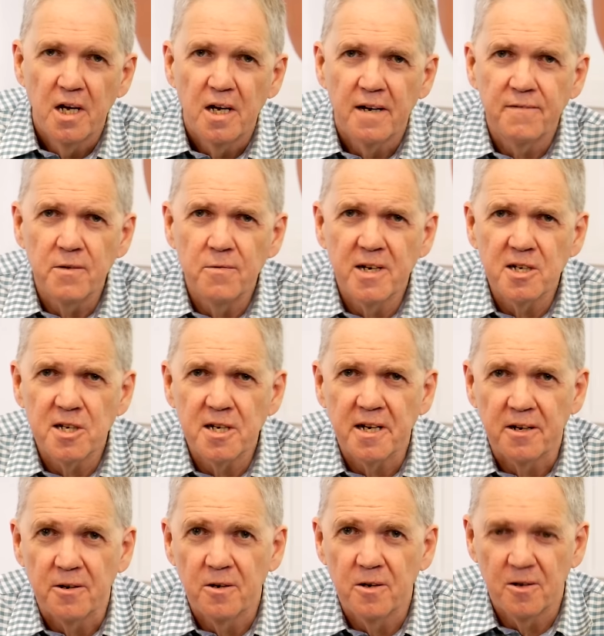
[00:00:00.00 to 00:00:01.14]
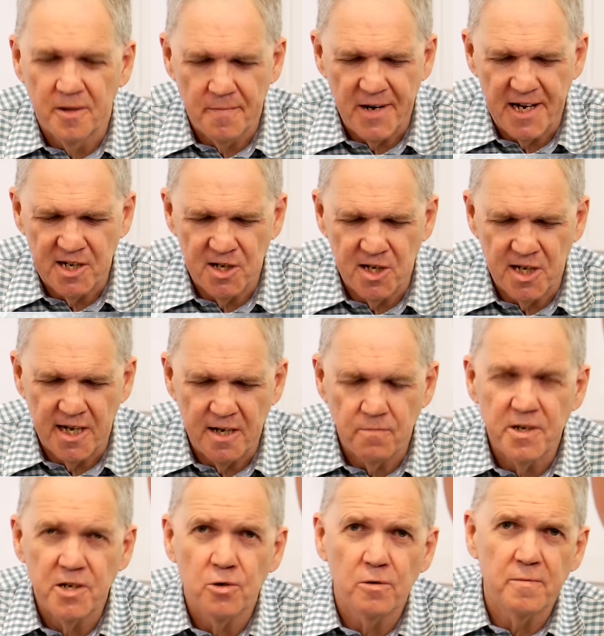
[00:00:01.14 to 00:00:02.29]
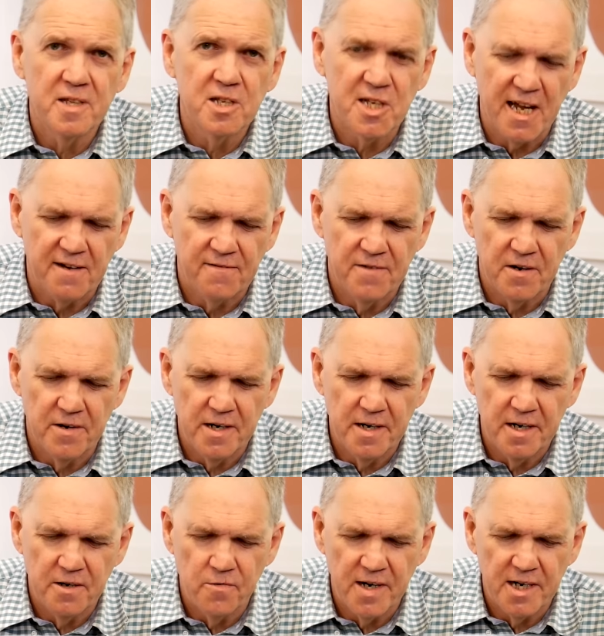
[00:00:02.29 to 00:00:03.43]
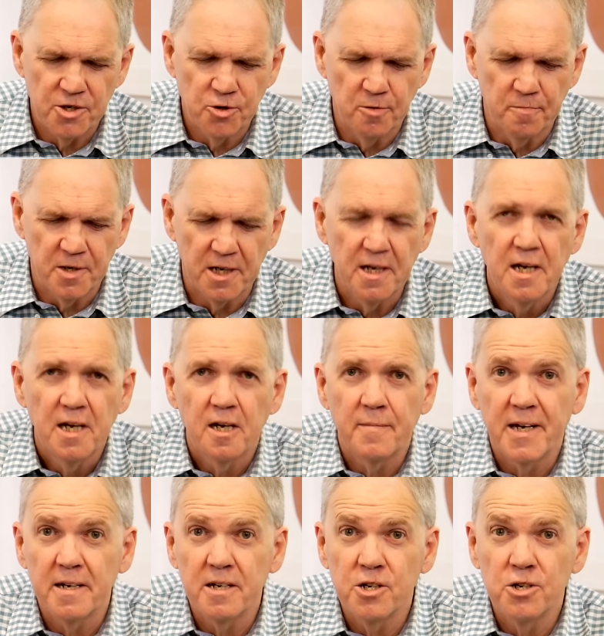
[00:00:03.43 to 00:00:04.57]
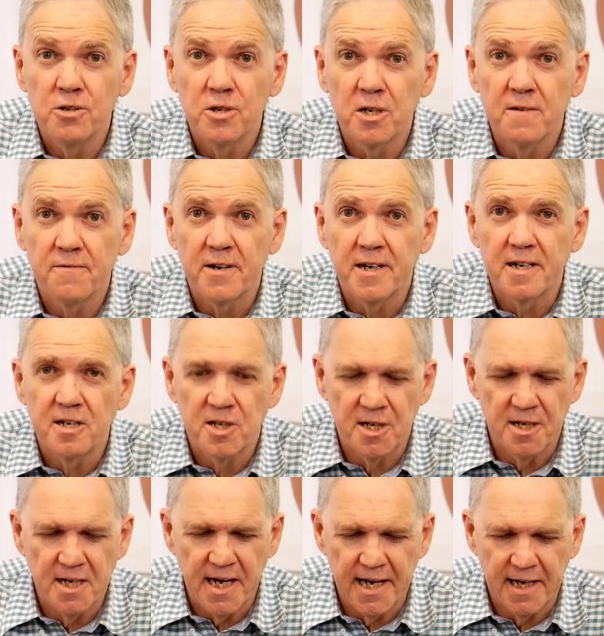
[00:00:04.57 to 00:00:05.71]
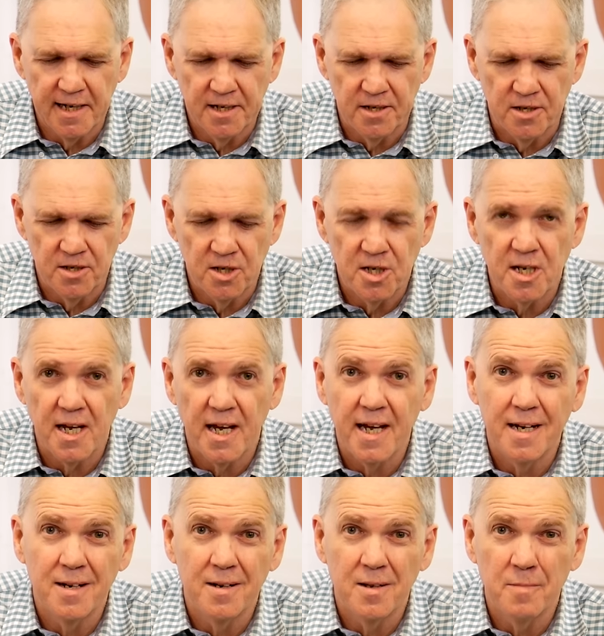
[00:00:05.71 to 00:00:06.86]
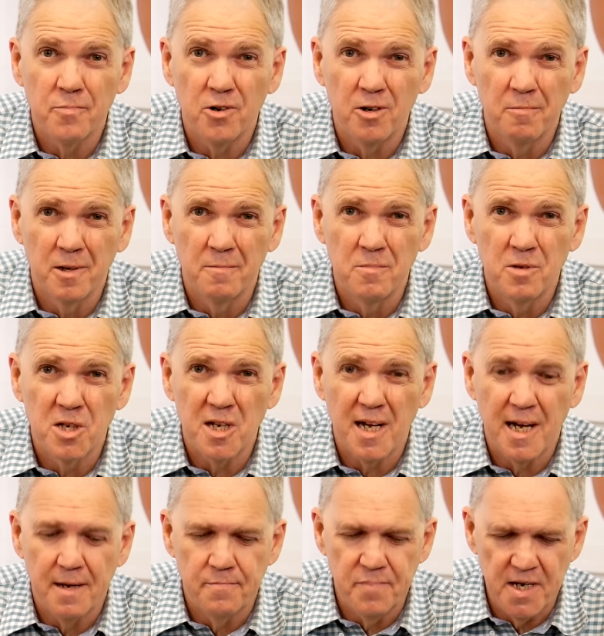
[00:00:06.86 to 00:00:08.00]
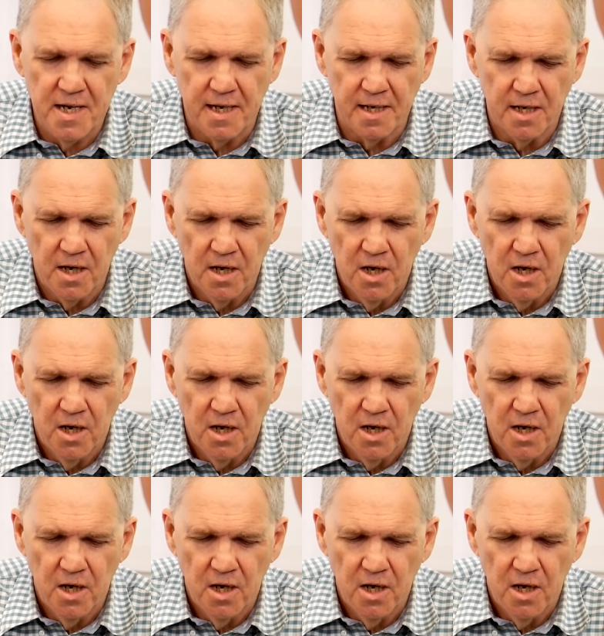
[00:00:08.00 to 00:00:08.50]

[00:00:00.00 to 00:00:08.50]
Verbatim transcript: A few weeks ago on The Pastor's Heart, we talked with Zac Veron and Raj Gupta about issues confronting Sydney Anglicans, and the problems are big.